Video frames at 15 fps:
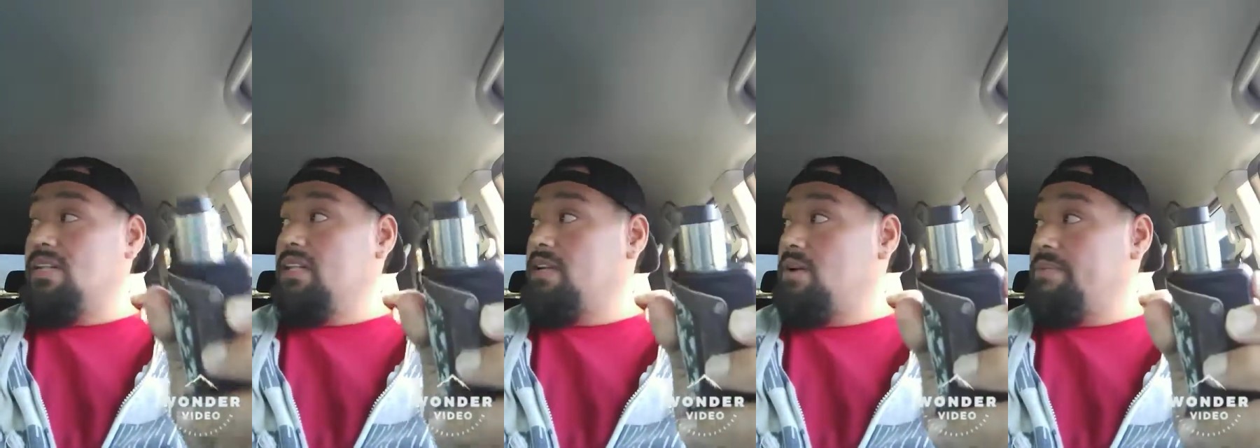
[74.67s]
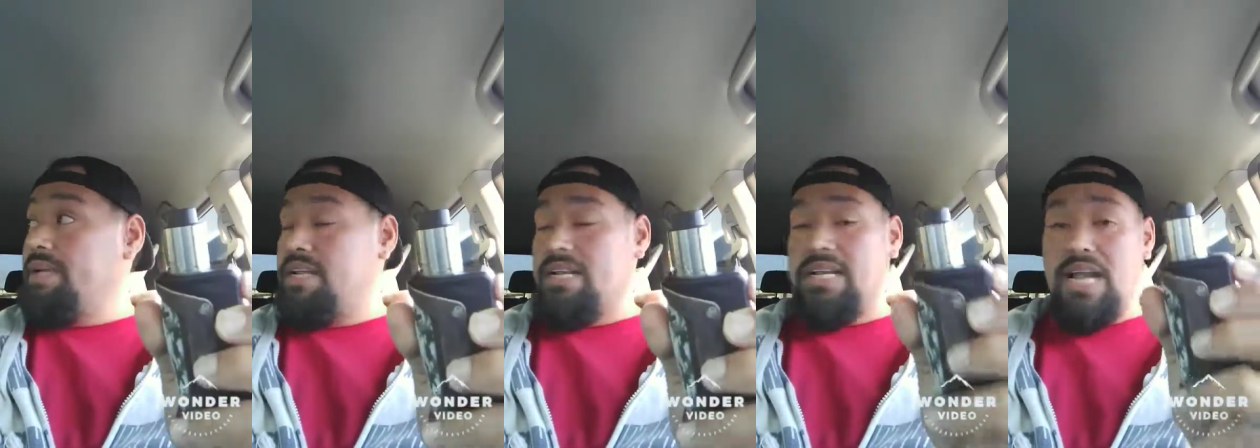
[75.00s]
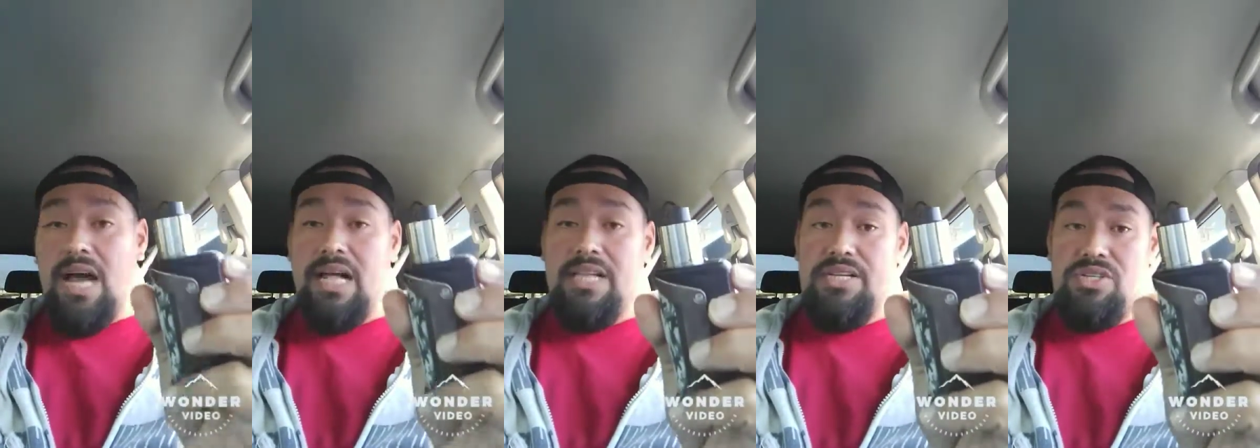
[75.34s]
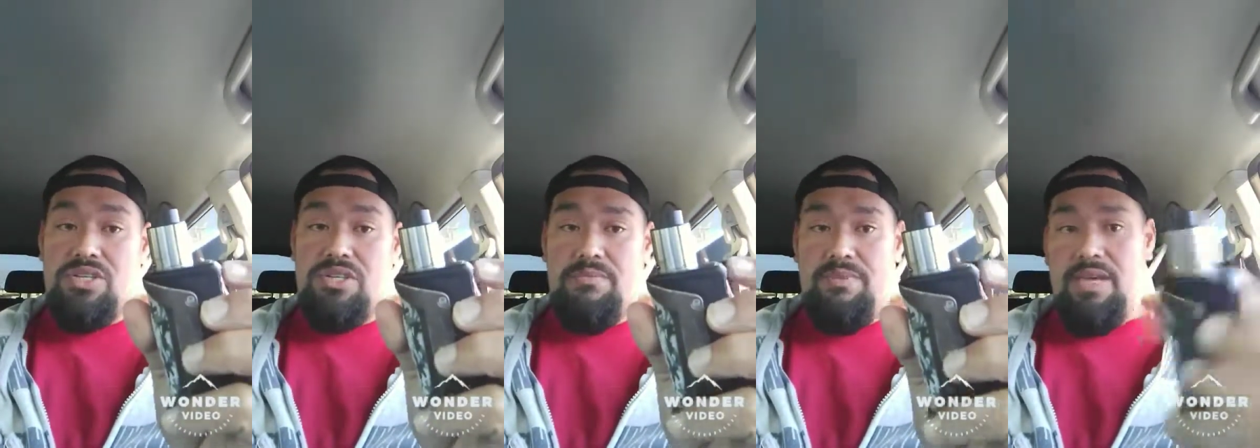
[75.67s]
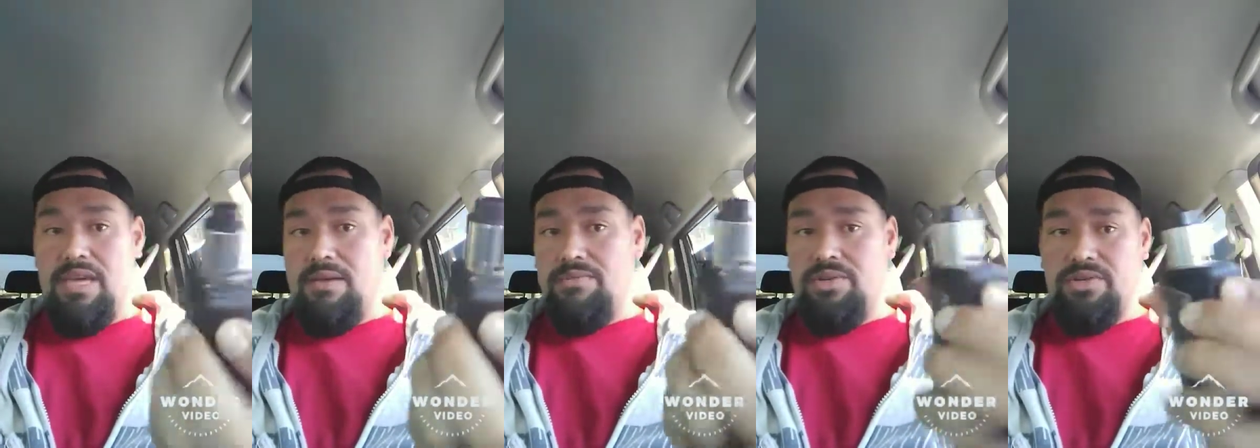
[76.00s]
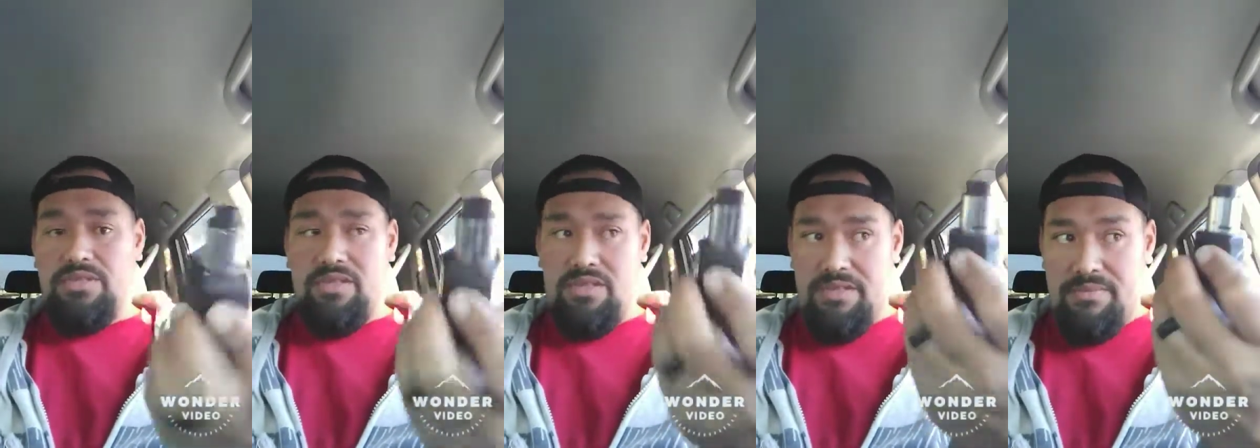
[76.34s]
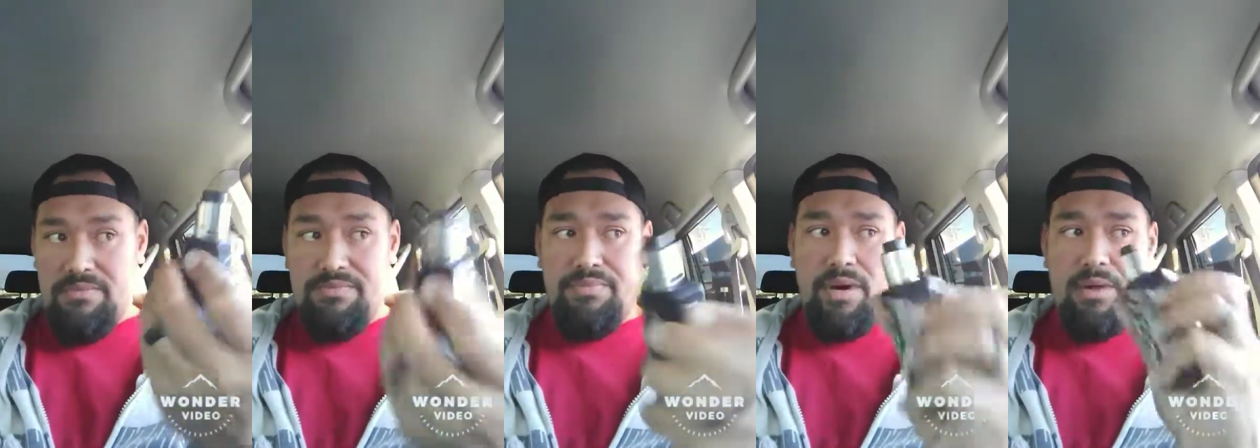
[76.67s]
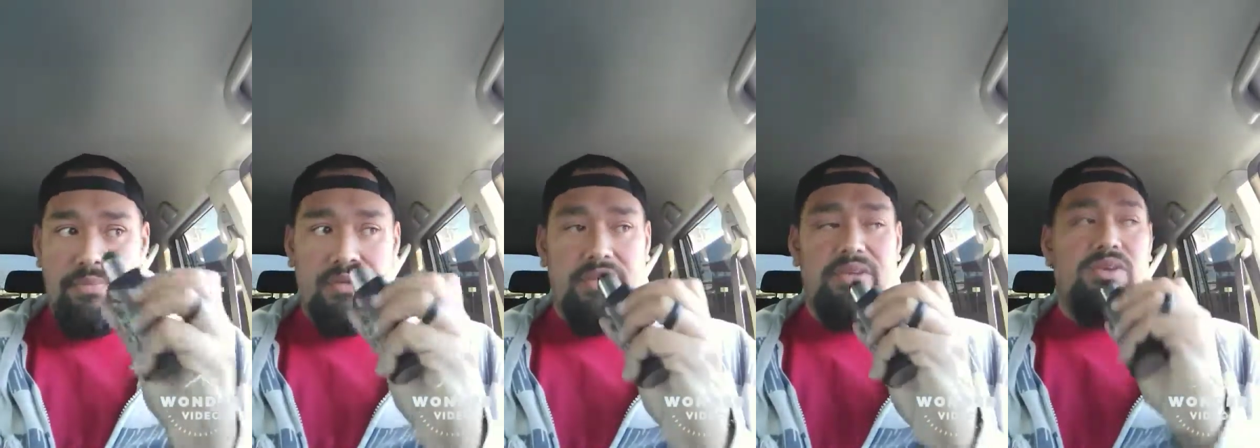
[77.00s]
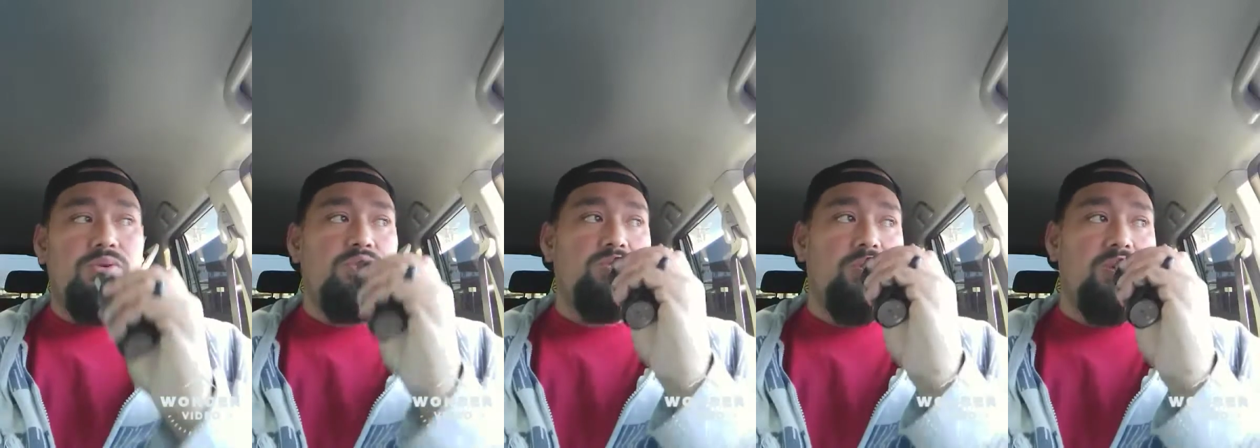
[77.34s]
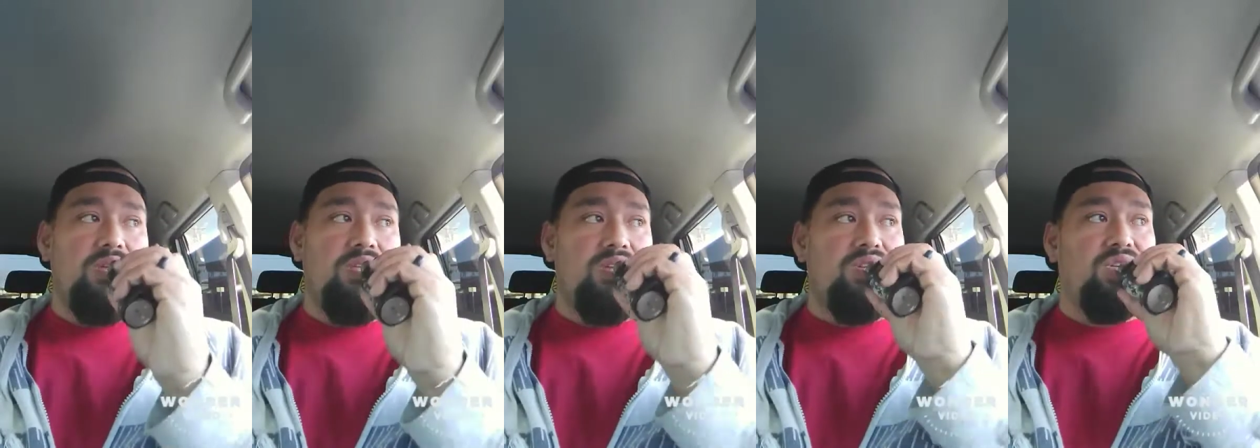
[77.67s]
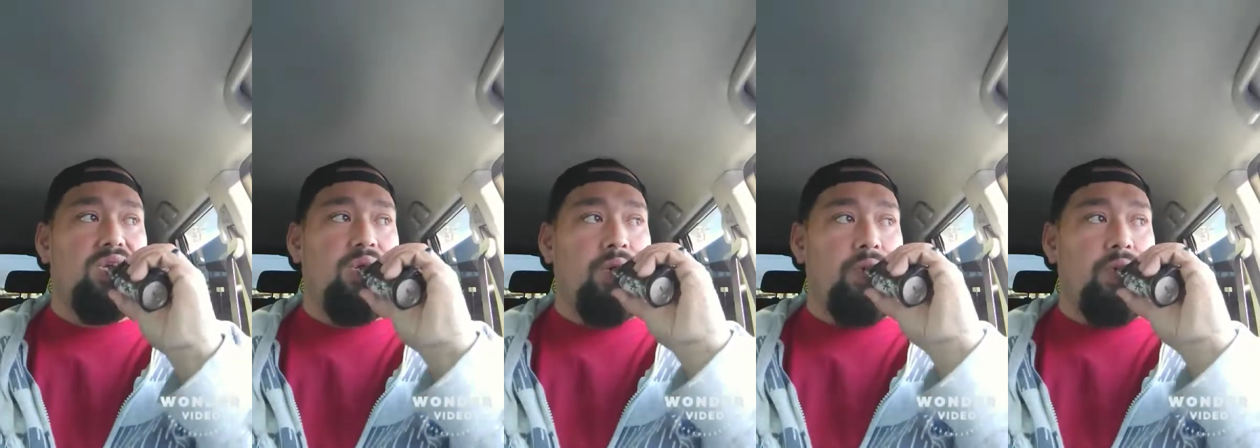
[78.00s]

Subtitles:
a little bit of knowledge to be able to properly use one of these.